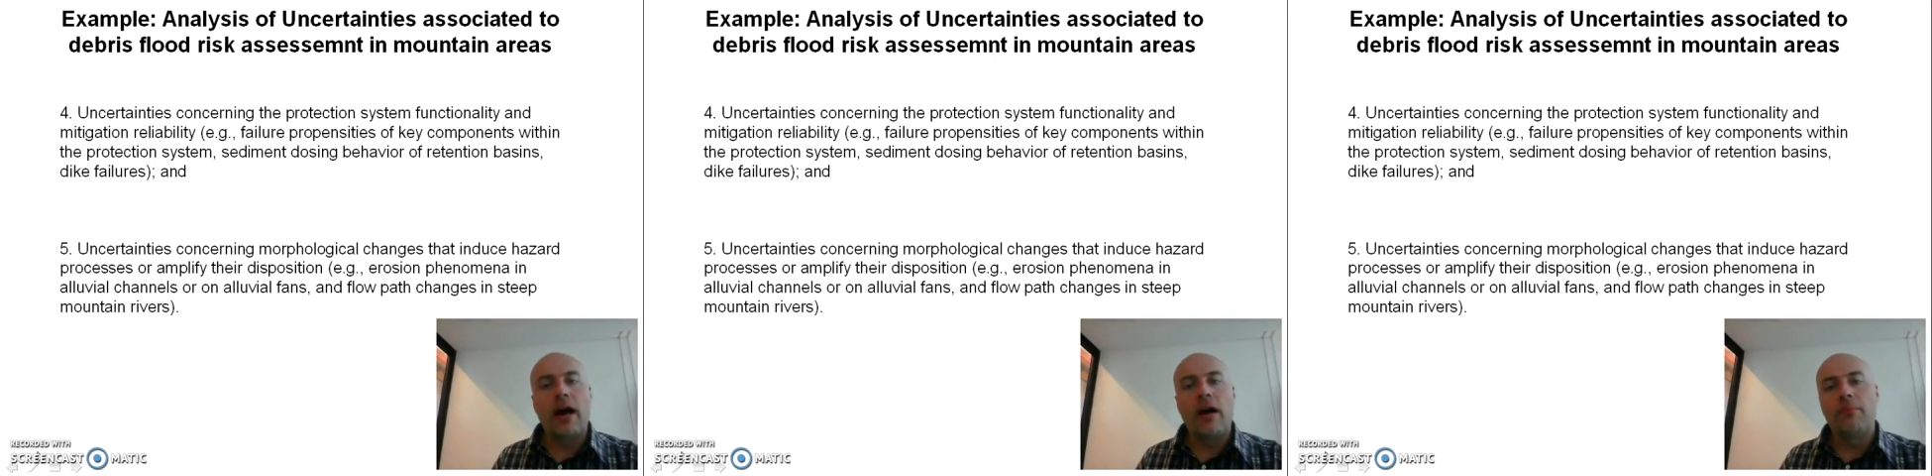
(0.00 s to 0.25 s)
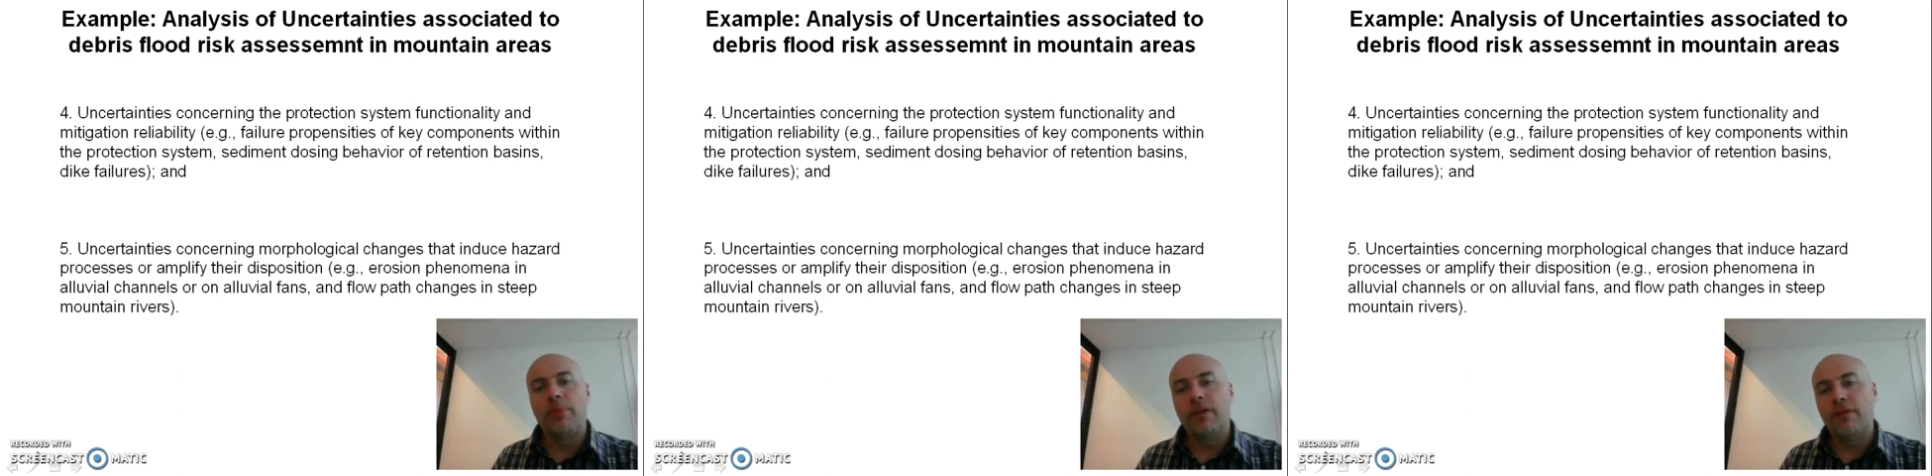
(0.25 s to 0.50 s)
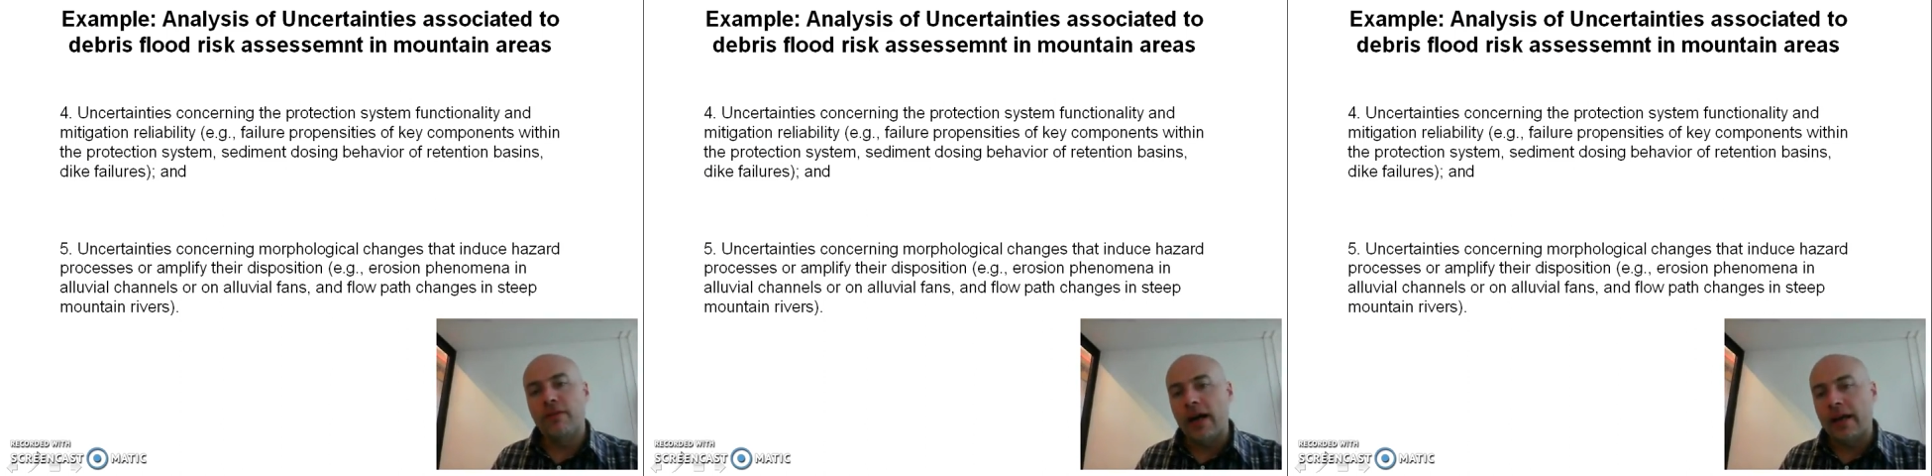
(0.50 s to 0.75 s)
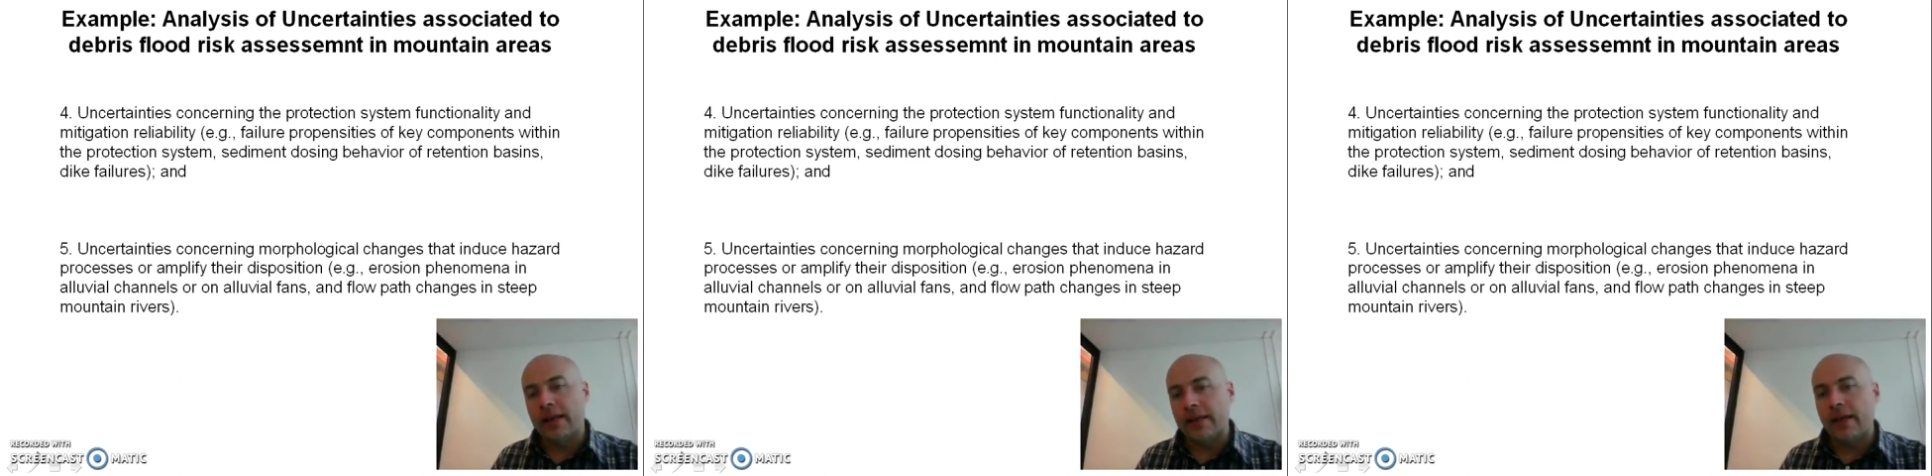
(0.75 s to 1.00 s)

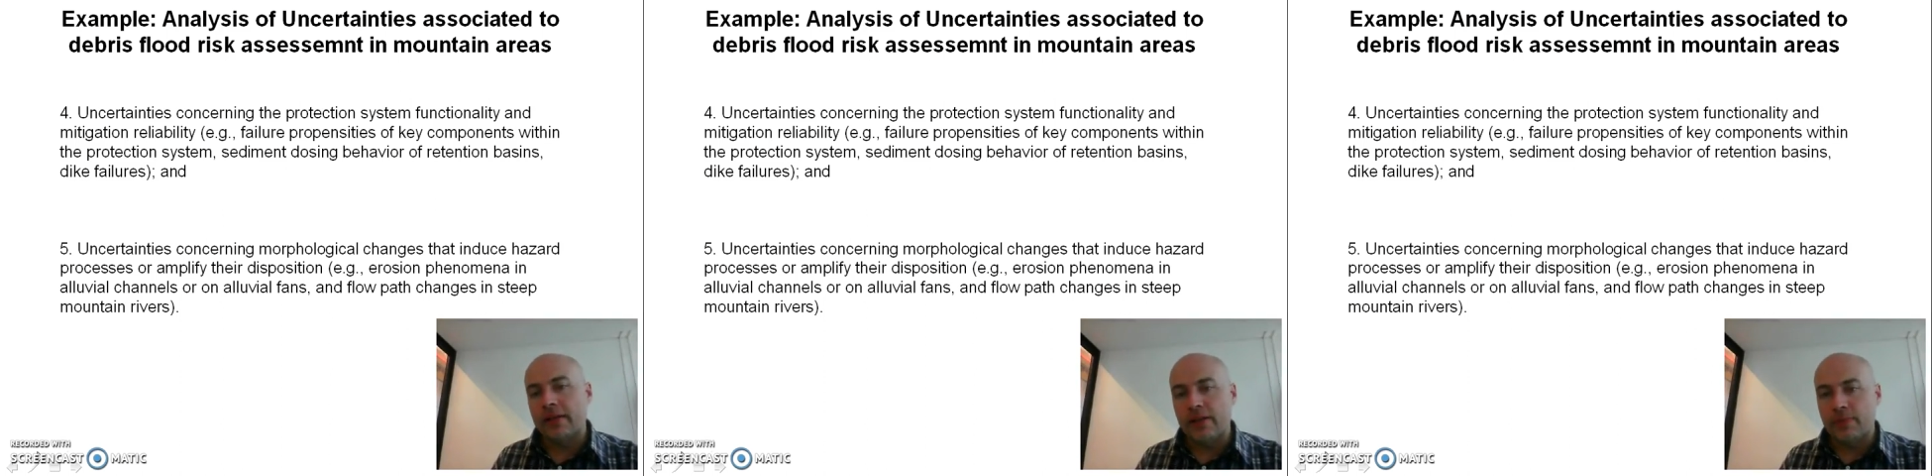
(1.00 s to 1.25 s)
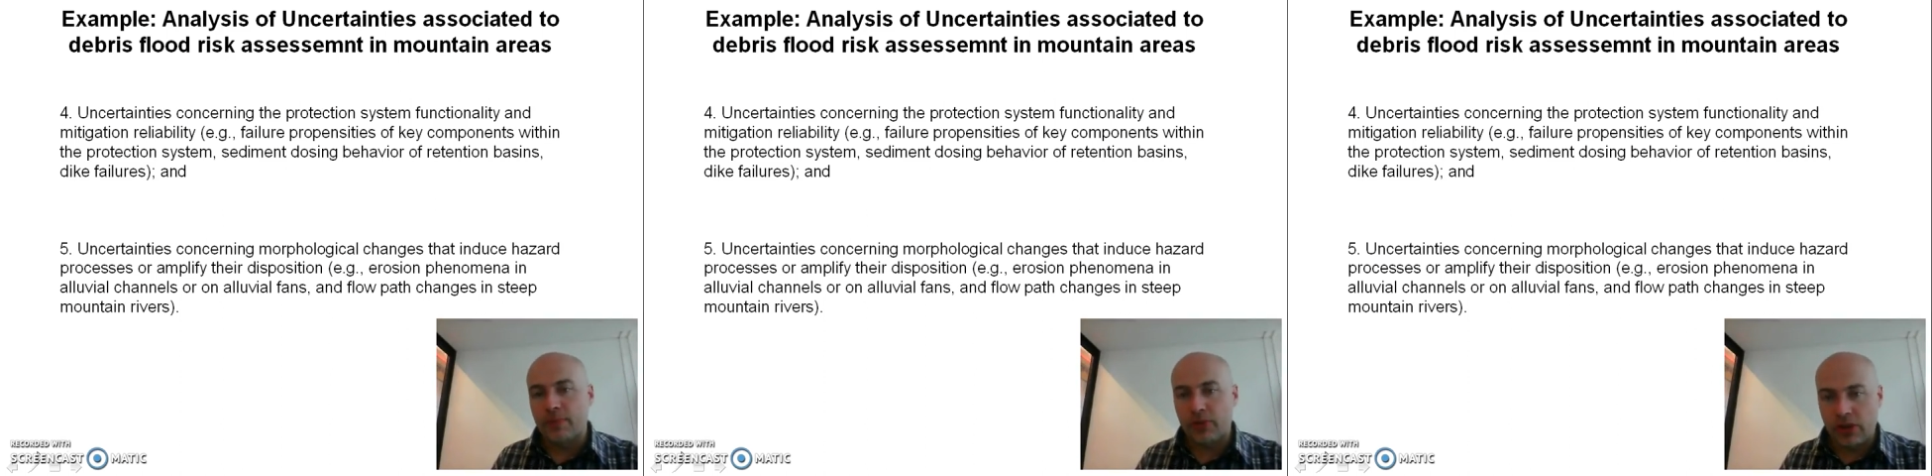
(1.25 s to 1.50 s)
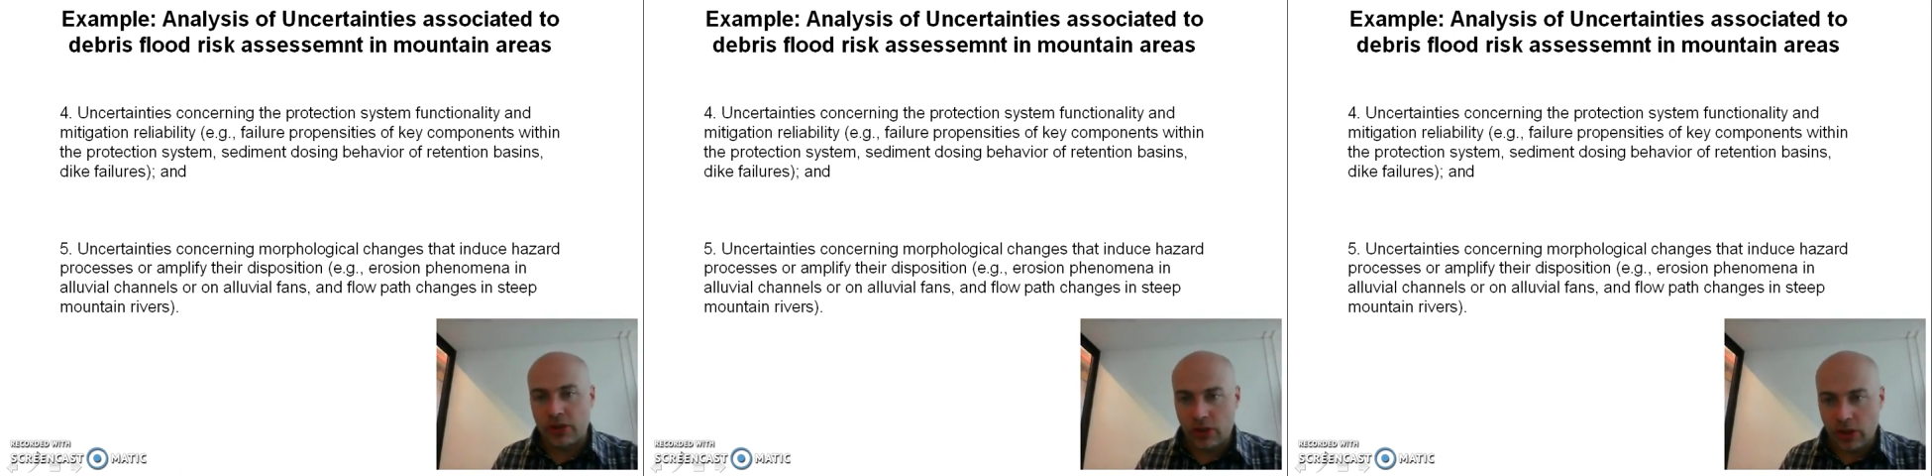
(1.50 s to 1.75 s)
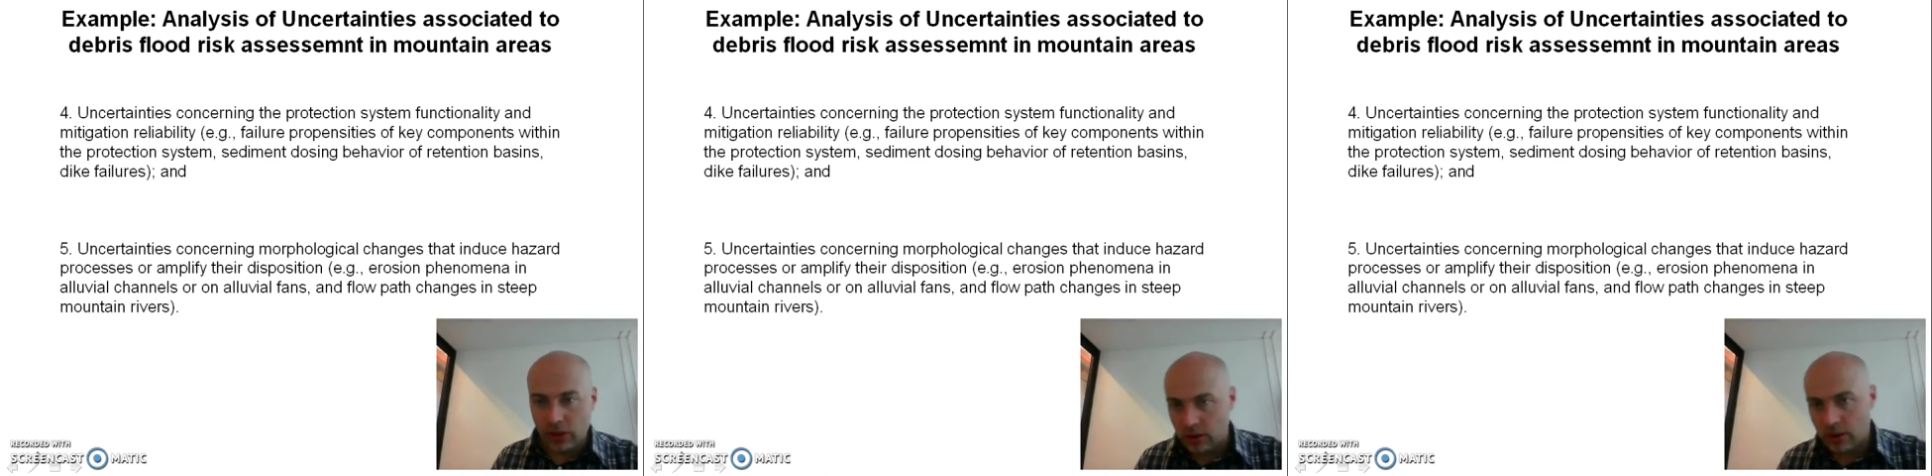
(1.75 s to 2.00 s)
amplify their
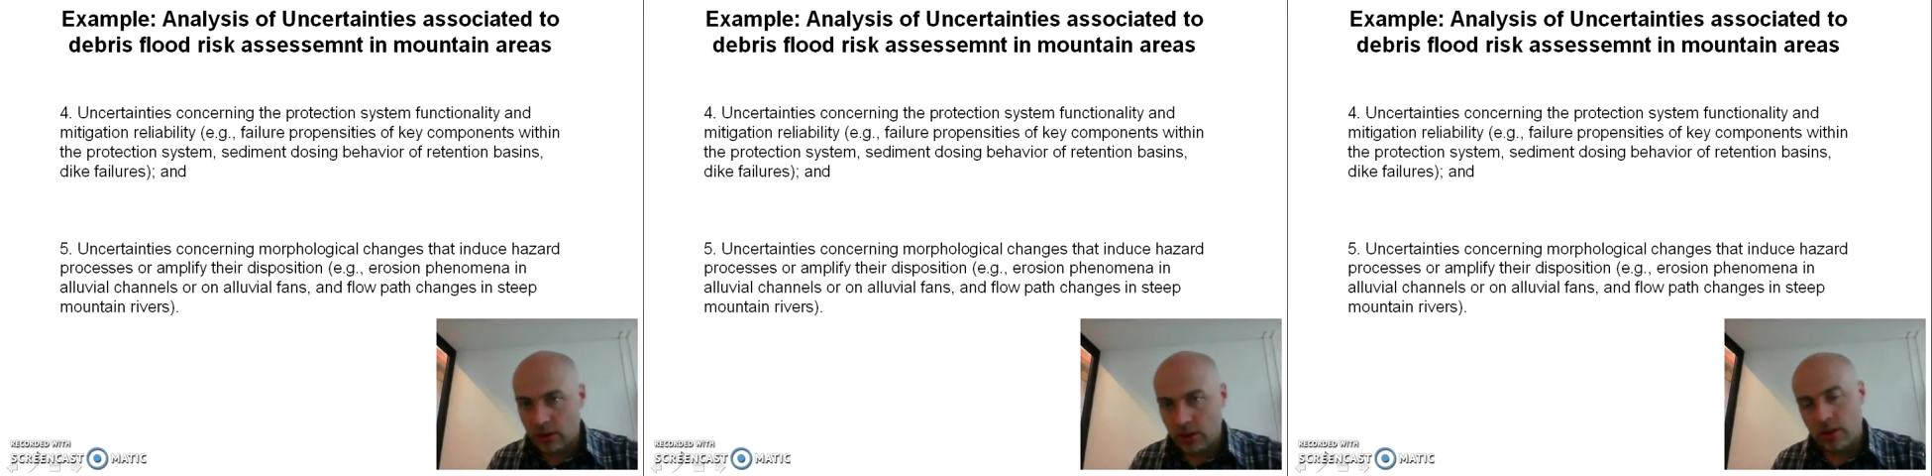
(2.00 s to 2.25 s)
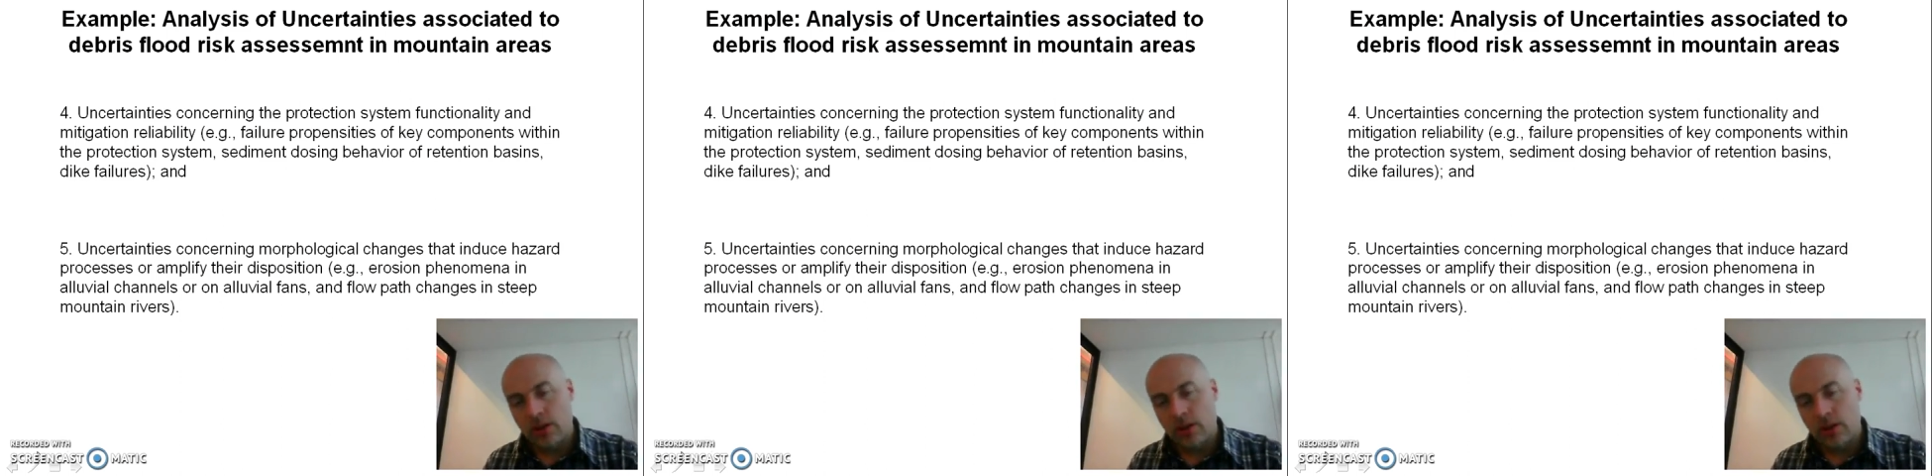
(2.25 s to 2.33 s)
disposition.